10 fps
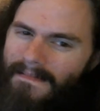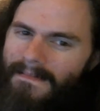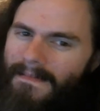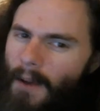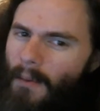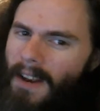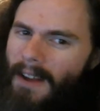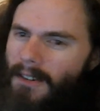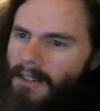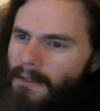They would
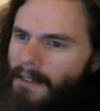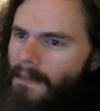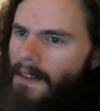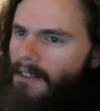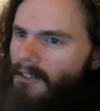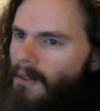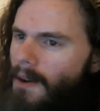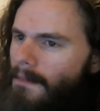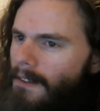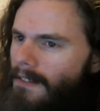never do something as
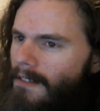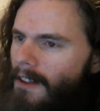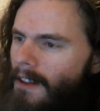corrupt as